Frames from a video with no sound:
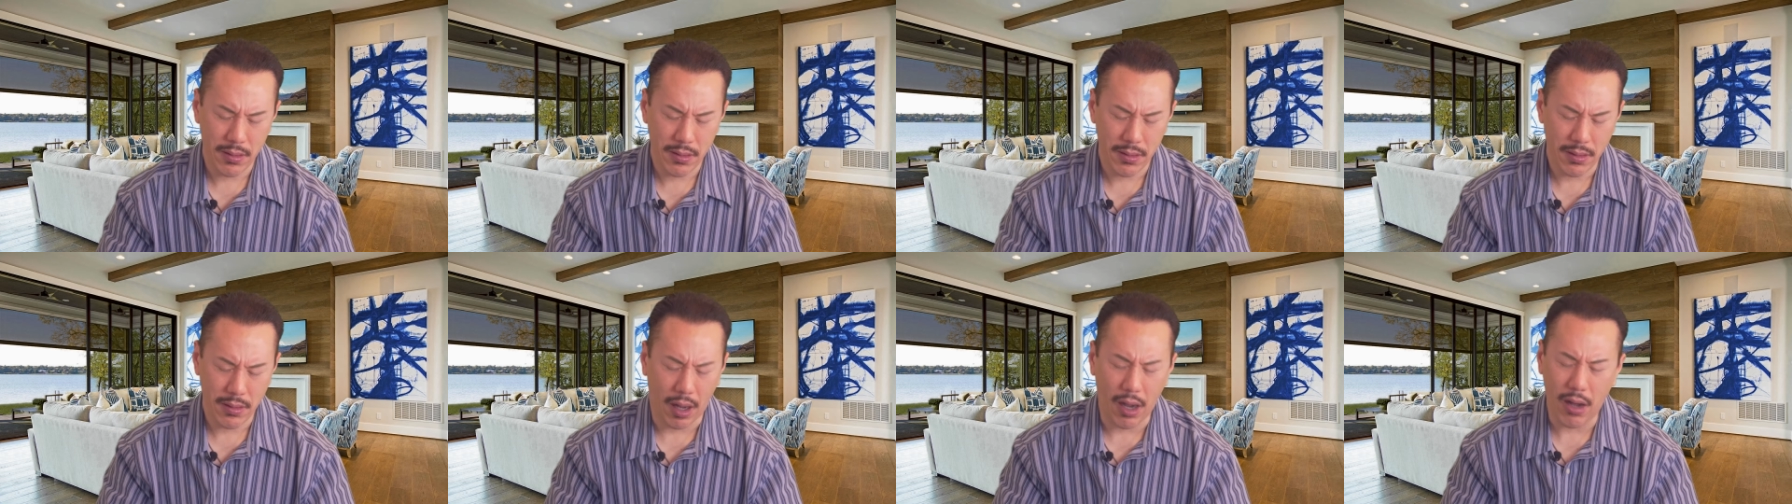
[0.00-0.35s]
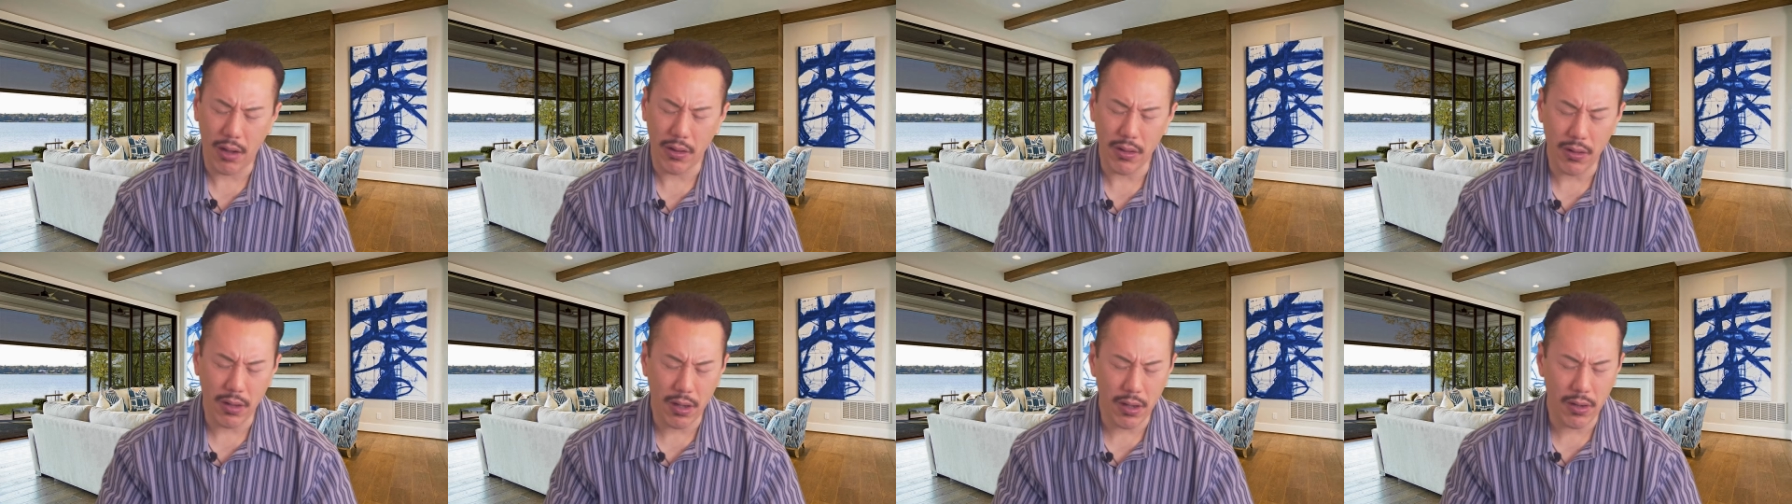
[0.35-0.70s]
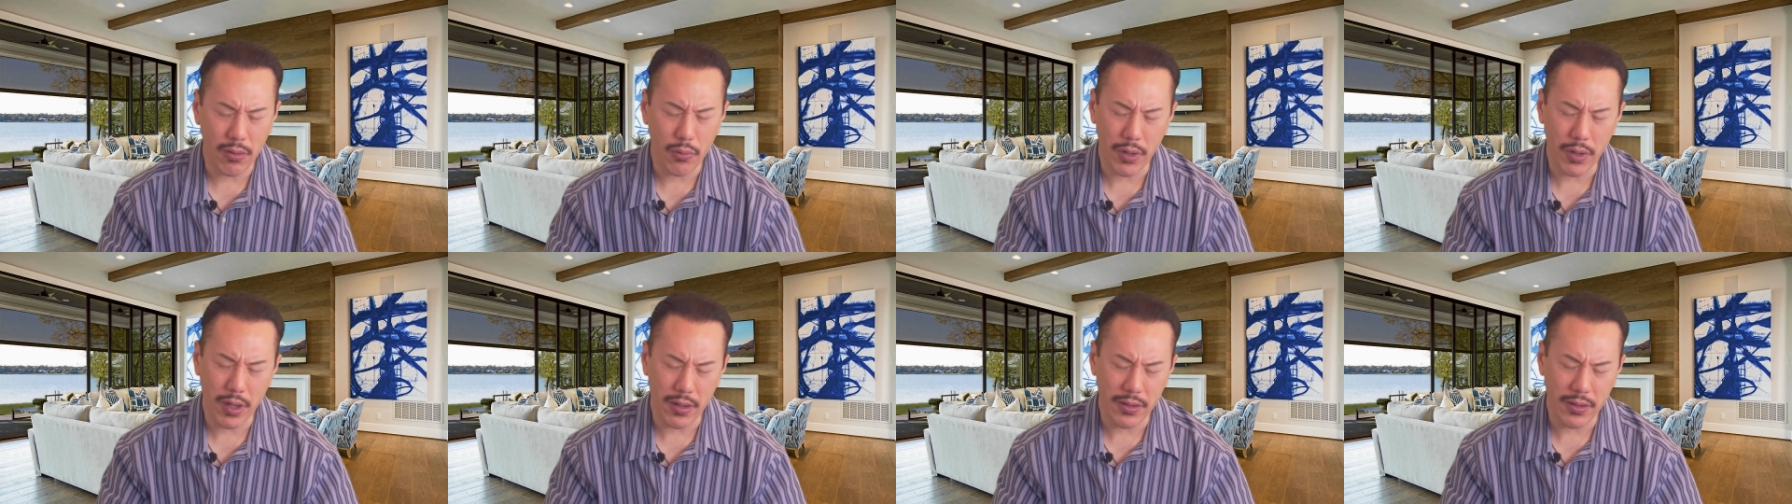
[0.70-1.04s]
How
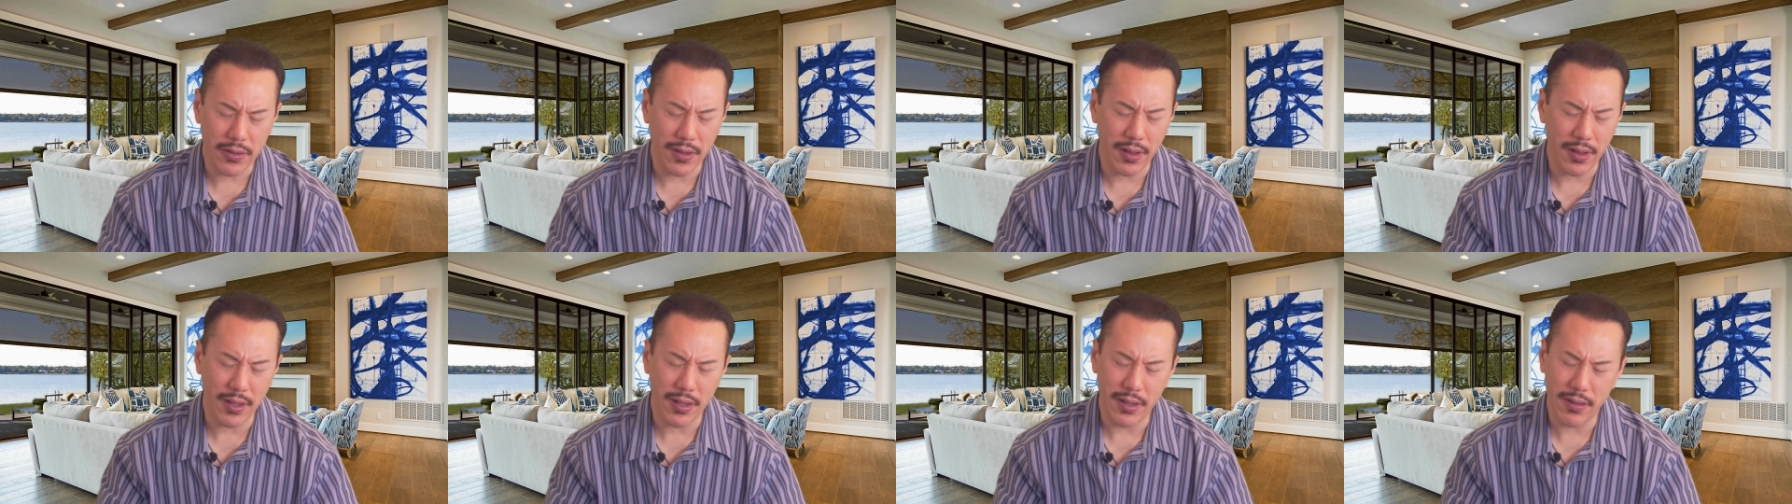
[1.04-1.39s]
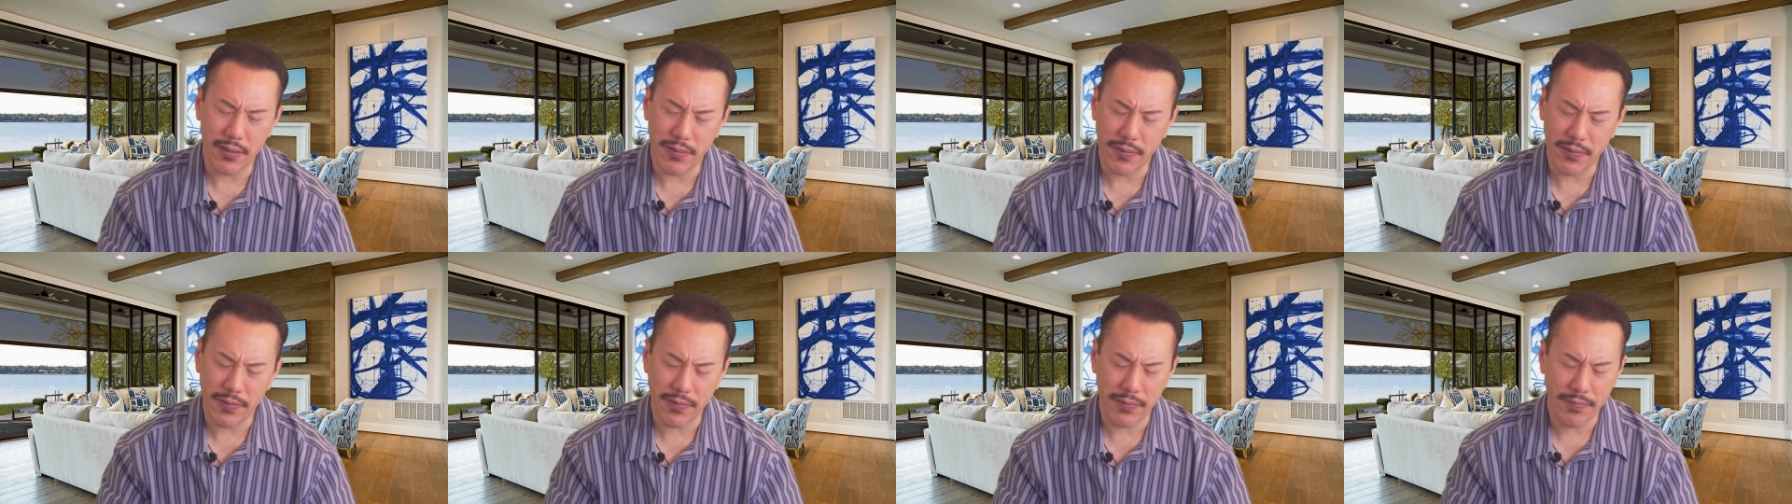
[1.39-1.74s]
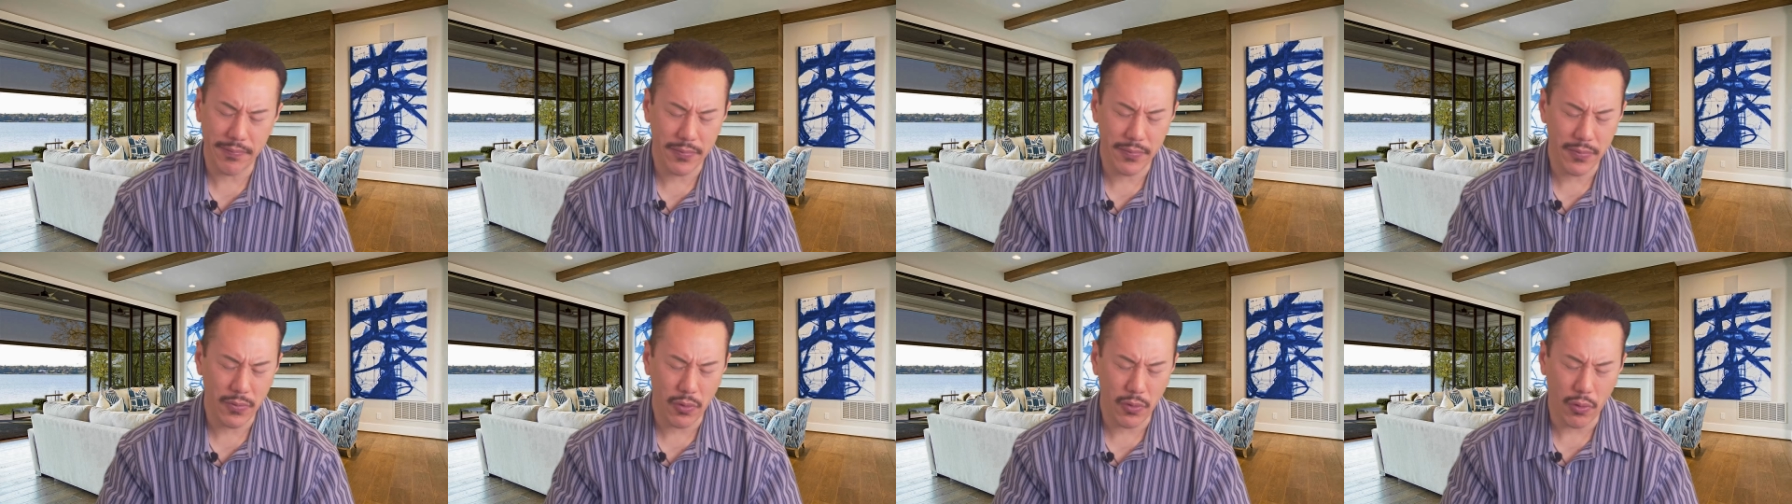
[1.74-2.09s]
long we are to live,
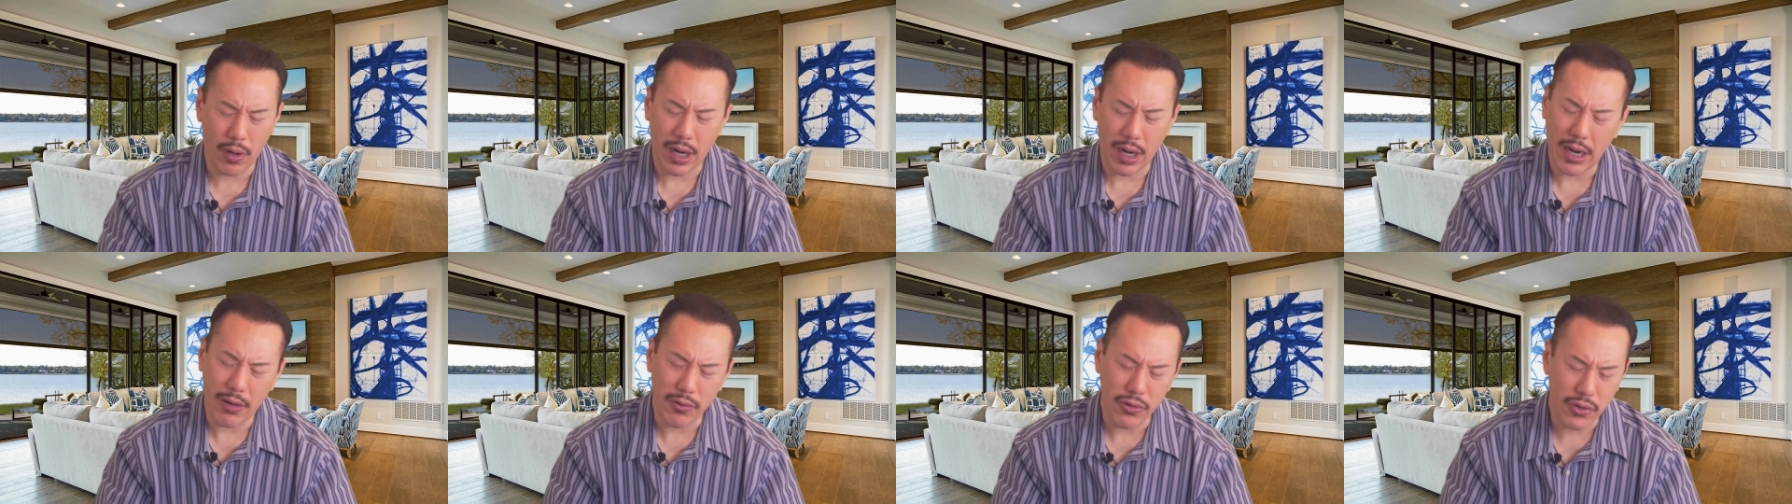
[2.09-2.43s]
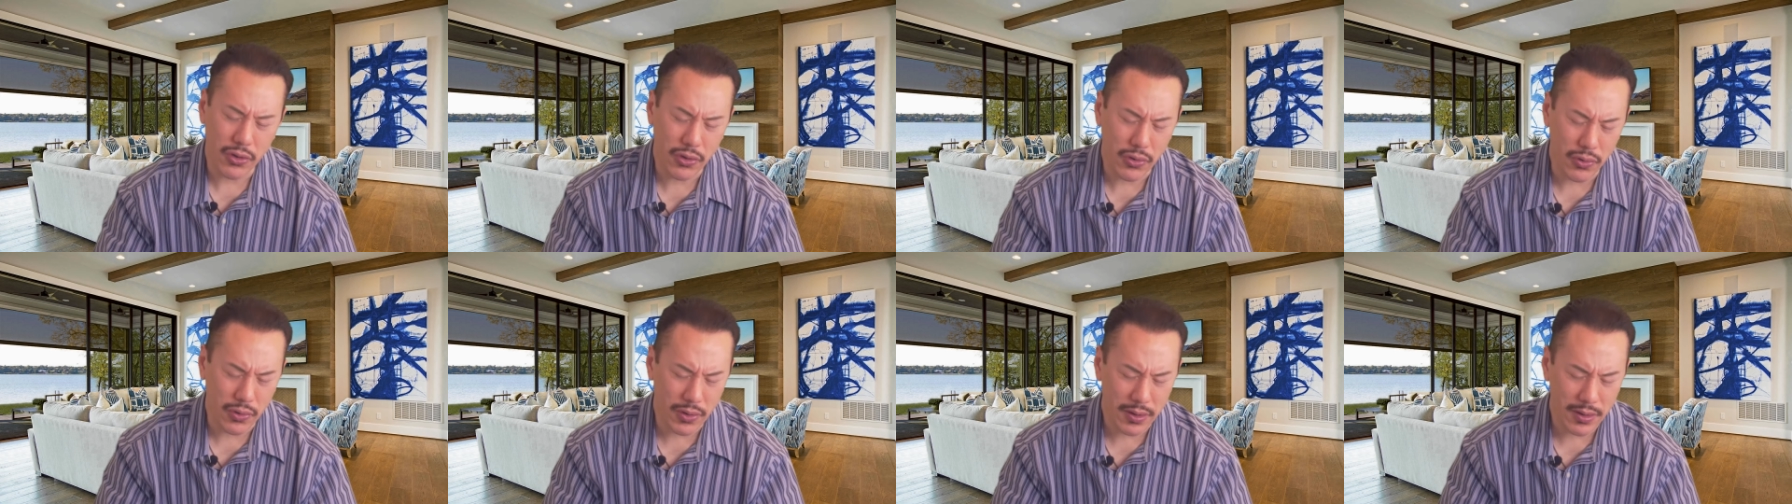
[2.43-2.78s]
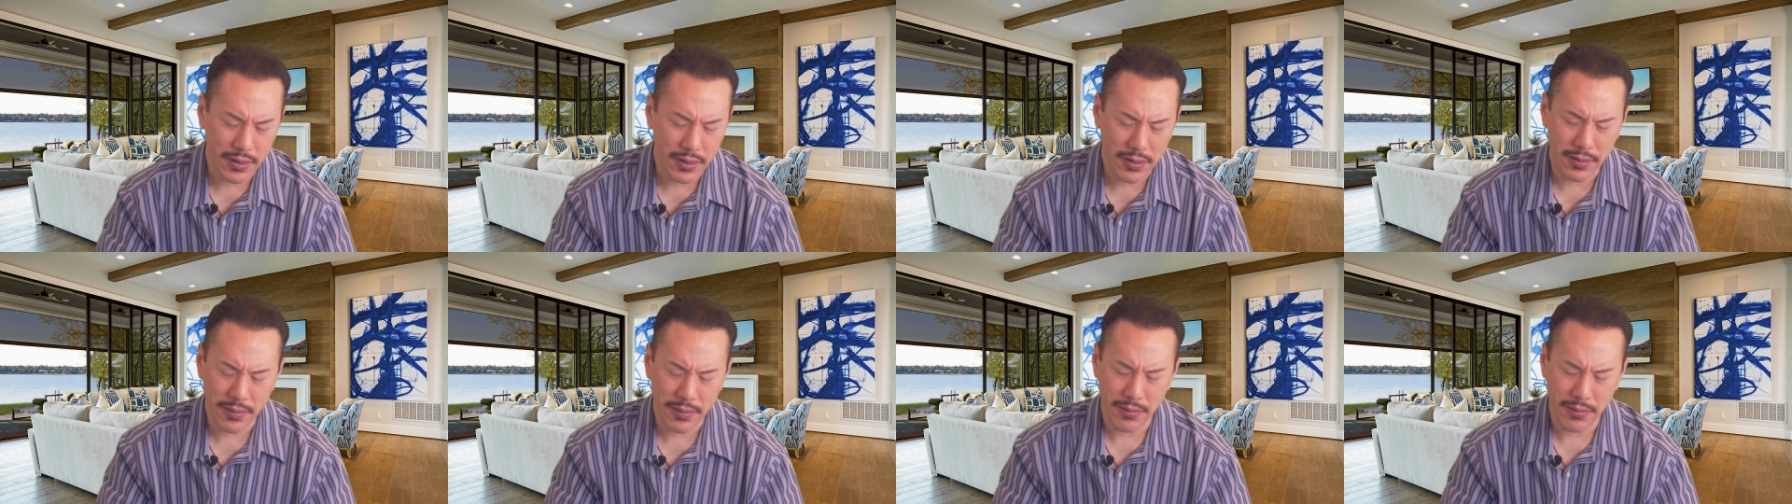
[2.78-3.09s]
or how short,